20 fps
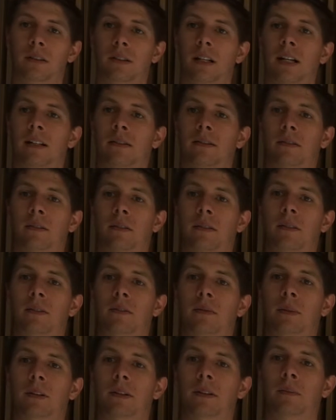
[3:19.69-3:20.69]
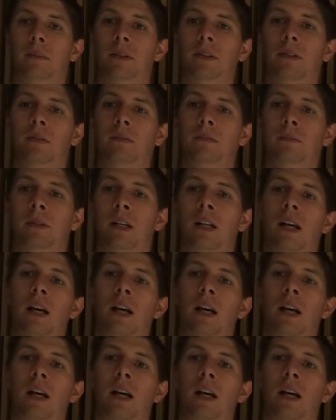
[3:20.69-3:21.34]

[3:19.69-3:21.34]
lacks this mechanism,